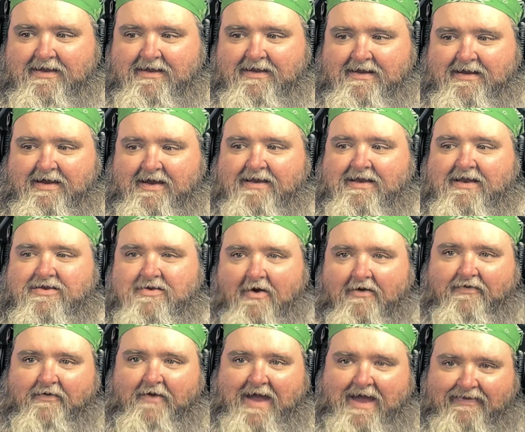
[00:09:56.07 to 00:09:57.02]
And then you
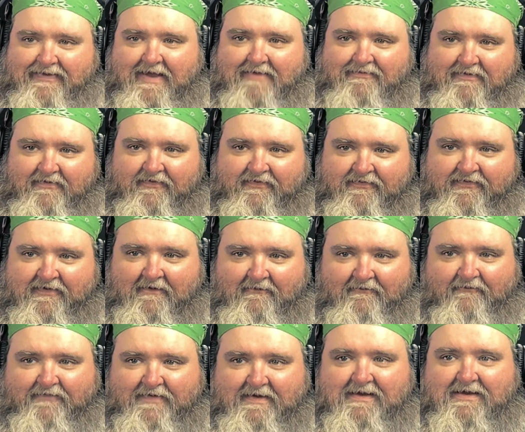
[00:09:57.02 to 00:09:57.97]
also have to have this self
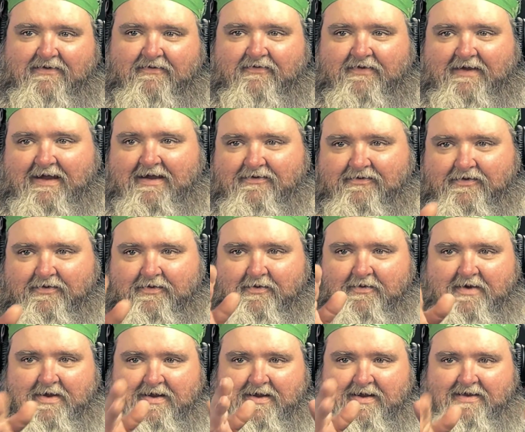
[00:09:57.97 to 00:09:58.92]
thing inside you
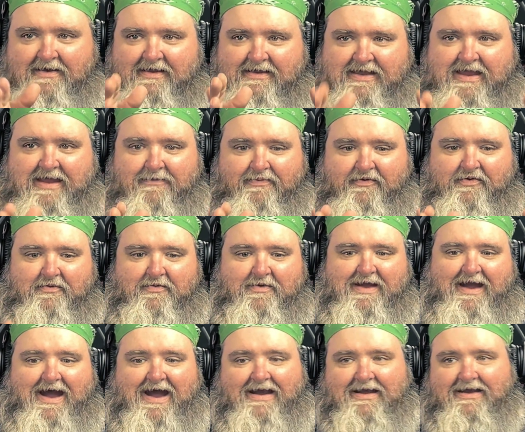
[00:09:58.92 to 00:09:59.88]
that keeps you
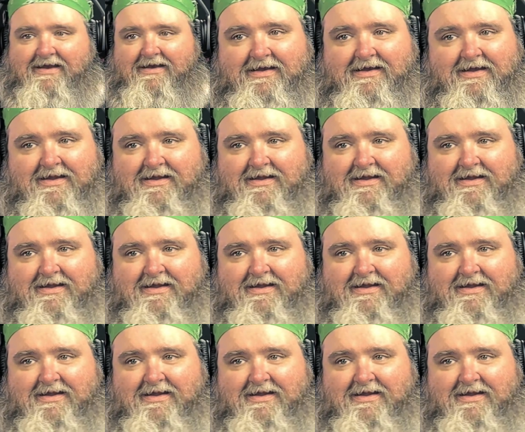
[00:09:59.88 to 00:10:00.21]
guided.